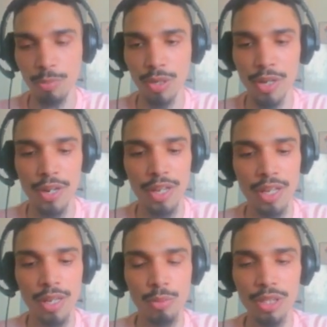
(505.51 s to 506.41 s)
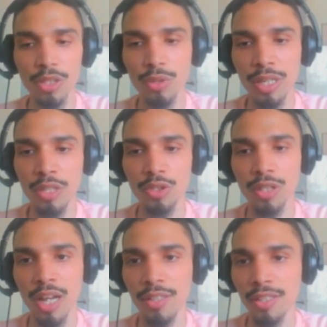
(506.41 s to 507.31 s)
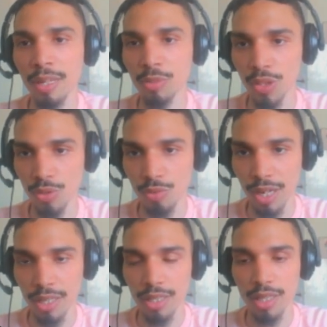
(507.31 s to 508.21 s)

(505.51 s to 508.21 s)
but we need to initialize an empty string.